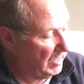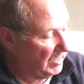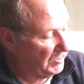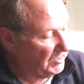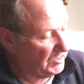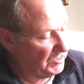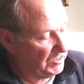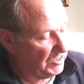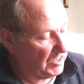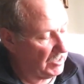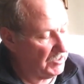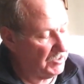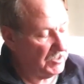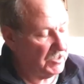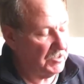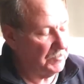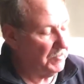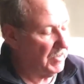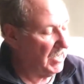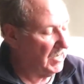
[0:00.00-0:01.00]
to charge
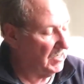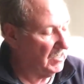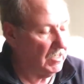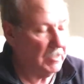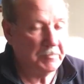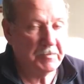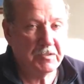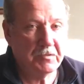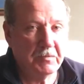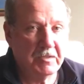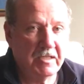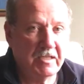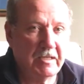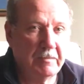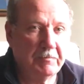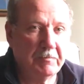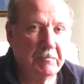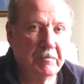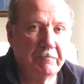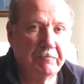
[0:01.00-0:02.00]
this back up, so we can
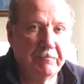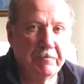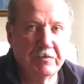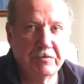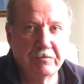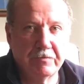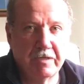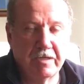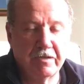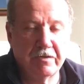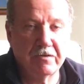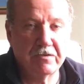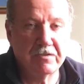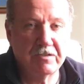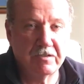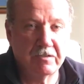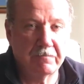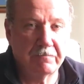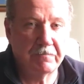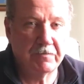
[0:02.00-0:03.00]
keep the refrigerators
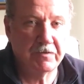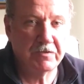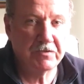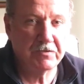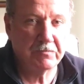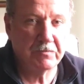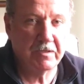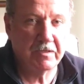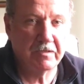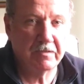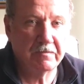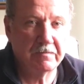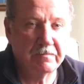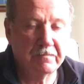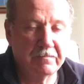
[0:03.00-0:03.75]
and the furnace run